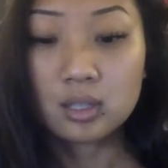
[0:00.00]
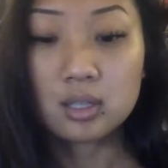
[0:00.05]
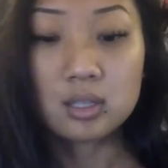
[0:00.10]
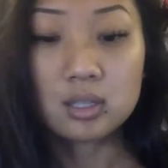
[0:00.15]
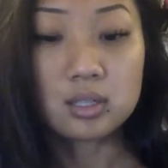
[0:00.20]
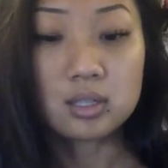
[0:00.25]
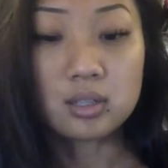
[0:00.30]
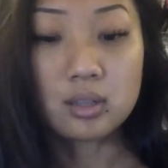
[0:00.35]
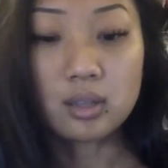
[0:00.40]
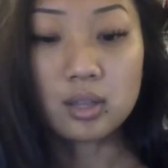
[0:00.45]

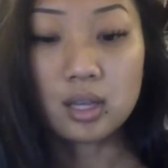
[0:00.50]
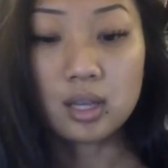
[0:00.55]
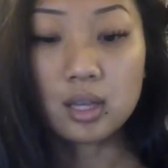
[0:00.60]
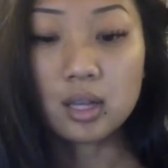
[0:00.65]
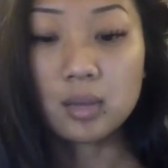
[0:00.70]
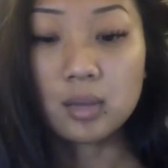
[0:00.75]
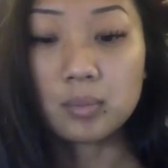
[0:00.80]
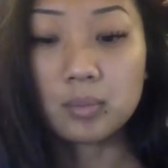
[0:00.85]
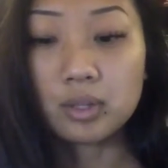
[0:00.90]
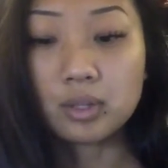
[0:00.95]
So then I'm
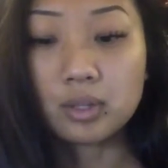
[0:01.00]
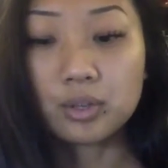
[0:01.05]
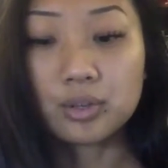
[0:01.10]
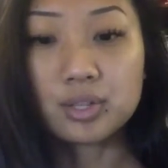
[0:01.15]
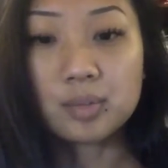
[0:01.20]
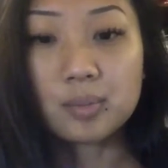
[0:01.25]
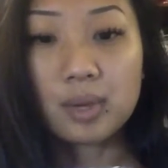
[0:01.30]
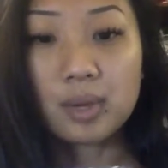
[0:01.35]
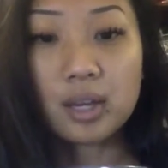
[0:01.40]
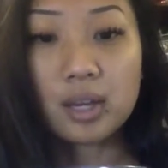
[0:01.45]
going to close it
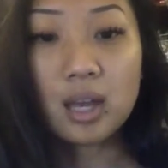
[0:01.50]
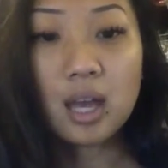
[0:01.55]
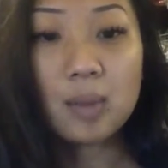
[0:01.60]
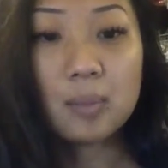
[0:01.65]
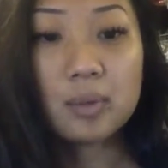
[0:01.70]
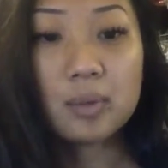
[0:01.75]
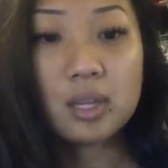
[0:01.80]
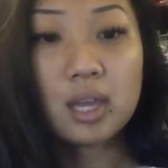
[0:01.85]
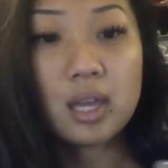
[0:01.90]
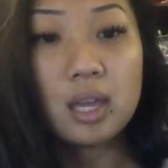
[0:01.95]
back up
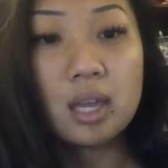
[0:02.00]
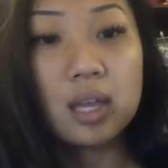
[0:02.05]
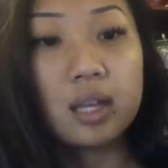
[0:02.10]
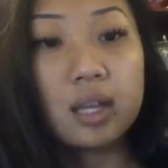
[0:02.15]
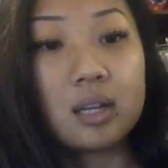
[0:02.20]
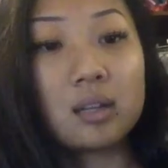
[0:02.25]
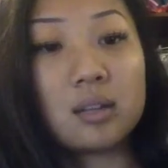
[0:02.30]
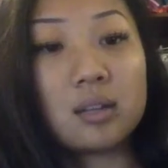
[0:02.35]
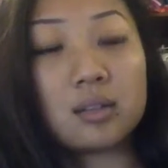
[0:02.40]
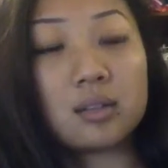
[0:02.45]
again.
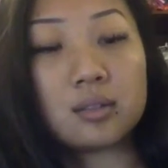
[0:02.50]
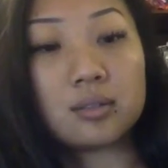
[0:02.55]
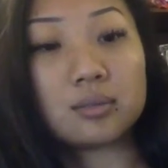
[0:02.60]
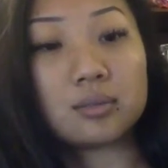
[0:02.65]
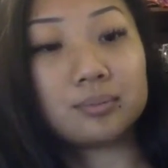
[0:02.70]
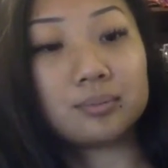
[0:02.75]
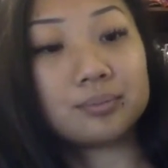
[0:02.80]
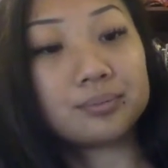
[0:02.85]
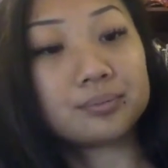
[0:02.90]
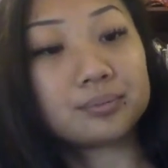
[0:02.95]

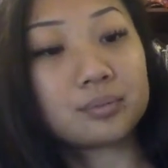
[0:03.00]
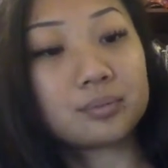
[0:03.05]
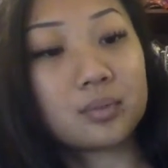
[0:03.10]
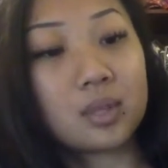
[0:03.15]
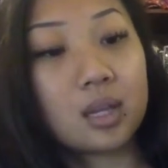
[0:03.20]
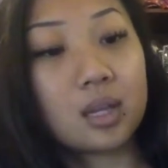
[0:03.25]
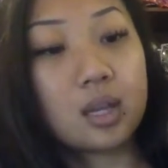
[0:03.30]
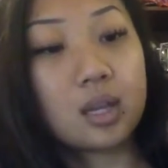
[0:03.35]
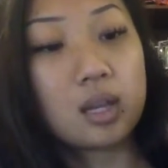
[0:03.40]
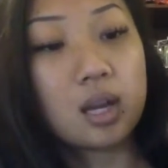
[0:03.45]

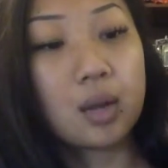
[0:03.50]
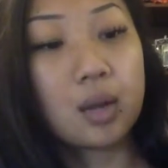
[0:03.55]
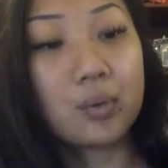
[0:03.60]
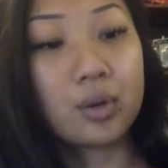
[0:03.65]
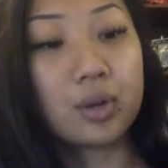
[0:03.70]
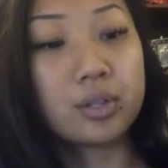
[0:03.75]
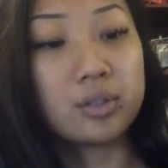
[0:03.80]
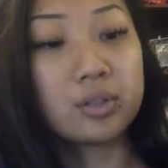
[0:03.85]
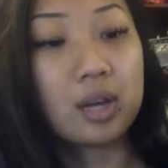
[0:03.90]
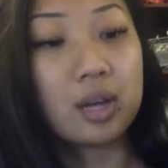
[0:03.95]
And I would
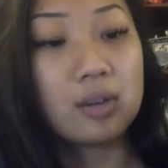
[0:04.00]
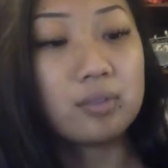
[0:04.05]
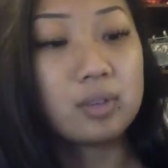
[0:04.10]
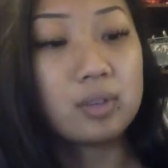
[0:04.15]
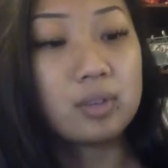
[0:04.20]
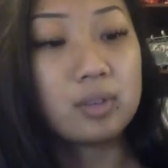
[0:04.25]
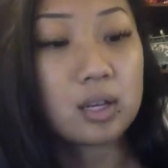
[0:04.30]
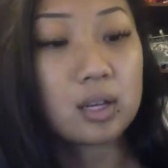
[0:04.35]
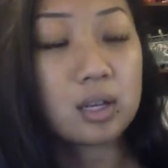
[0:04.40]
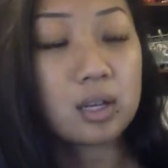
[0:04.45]
also have like
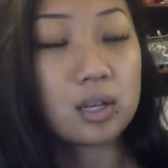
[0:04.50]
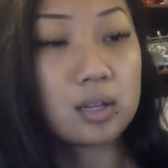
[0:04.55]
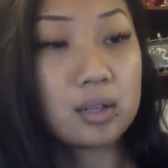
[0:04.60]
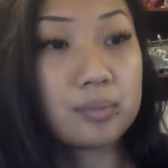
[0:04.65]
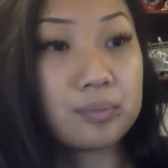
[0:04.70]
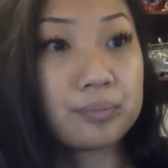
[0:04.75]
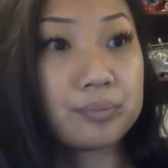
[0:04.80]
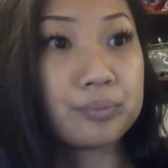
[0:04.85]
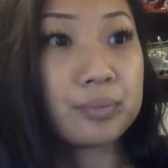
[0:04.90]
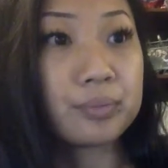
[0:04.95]
a
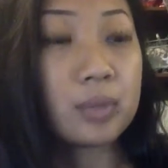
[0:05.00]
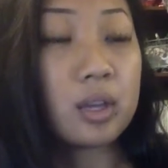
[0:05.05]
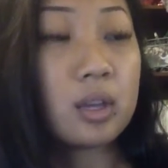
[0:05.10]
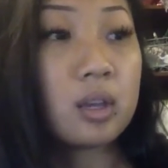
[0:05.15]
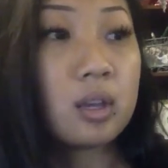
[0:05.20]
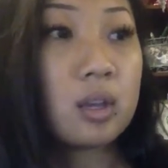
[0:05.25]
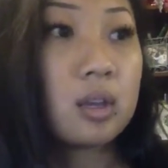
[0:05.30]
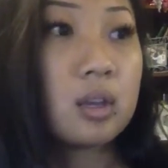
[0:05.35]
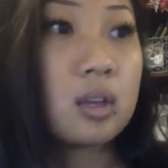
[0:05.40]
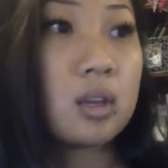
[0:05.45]

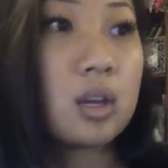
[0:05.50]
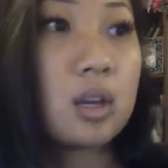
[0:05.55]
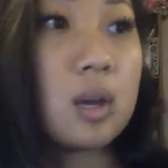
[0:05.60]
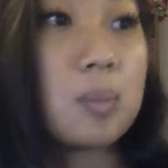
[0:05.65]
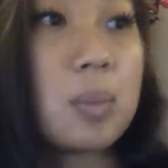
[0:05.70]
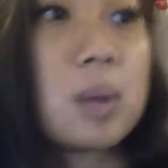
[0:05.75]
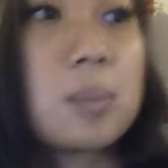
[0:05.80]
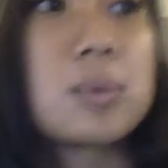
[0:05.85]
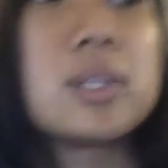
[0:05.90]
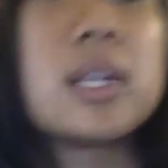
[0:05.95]

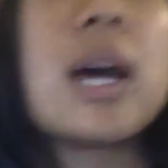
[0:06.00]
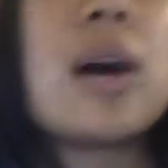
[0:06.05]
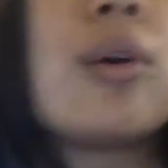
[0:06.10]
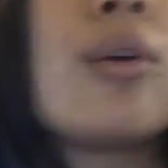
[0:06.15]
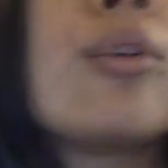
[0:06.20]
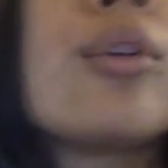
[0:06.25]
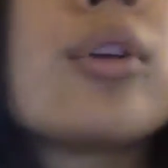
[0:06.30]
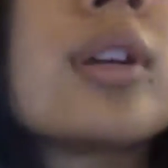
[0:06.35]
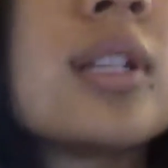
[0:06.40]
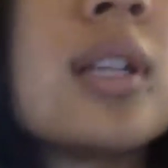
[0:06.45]
paper towel
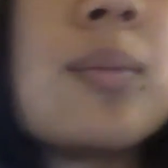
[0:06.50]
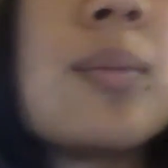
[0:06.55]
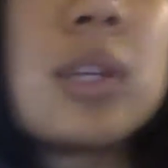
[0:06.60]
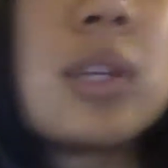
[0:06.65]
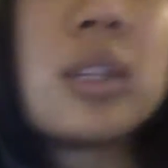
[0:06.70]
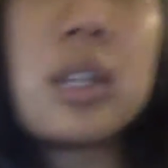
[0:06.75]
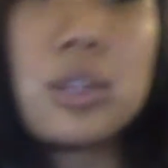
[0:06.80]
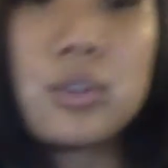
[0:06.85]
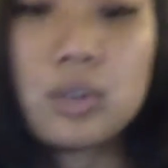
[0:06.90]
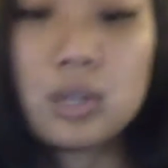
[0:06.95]
or something
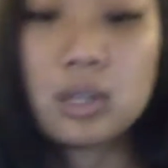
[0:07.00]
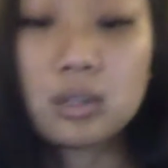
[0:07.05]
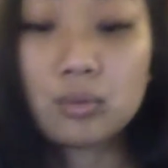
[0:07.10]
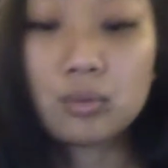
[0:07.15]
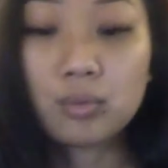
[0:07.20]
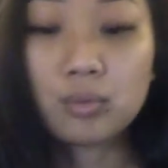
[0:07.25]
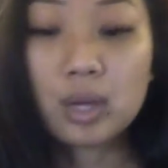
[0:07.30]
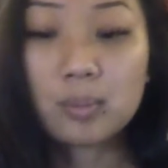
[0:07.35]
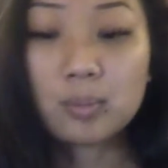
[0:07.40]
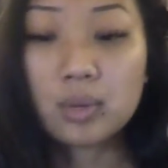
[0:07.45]
that you can
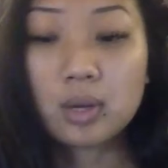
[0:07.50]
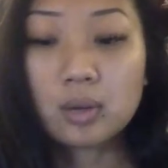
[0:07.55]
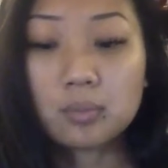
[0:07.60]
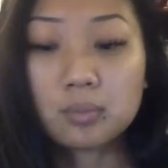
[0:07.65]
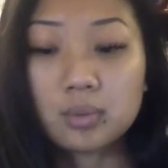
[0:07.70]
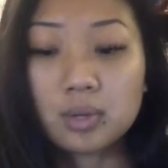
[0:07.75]
wipe up